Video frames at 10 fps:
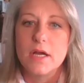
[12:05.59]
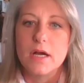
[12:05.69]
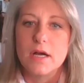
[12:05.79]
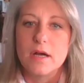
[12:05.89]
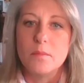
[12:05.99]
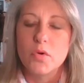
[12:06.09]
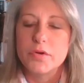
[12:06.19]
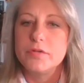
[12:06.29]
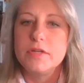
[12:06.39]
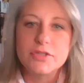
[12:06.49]
uh, more
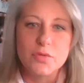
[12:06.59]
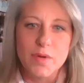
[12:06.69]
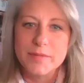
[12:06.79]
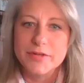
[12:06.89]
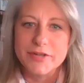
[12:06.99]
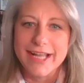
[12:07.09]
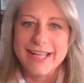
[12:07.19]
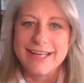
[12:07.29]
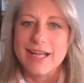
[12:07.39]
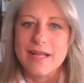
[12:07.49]
unique to women or
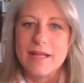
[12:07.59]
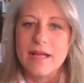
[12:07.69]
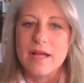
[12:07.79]
not, I,